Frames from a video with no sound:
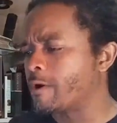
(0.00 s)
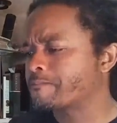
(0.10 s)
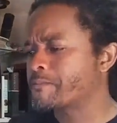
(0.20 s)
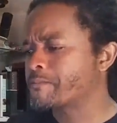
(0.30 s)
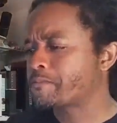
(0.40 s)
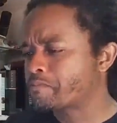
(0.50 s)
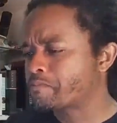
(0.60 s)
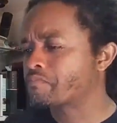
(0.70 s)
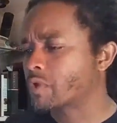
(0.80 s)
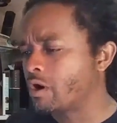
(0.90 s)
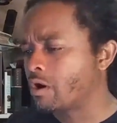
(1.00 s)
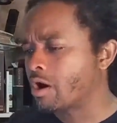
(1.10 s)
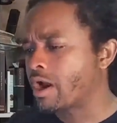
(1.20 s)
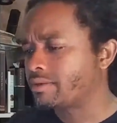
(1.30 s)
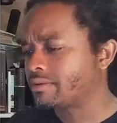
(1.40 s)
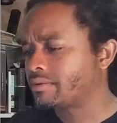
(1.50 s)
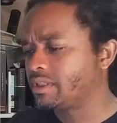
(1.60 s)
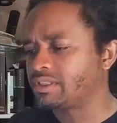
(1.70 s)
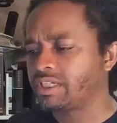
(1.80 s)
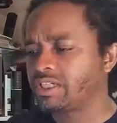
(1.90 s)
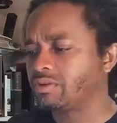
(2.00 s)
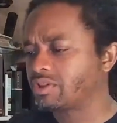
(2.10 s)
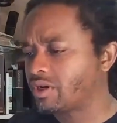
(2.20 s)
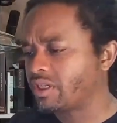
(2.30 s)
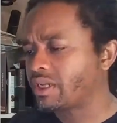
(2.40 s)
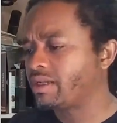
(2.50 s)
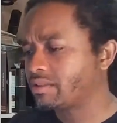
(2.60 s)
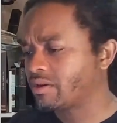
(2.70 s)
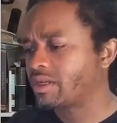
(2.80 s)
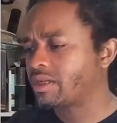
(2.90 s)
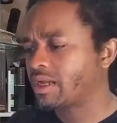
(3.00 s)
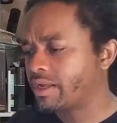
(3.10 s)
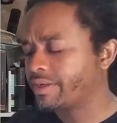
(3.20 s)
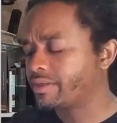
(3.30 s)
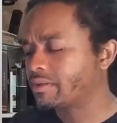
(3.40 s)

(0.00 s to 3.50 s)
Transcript: All right, Ezekiel 38, 39.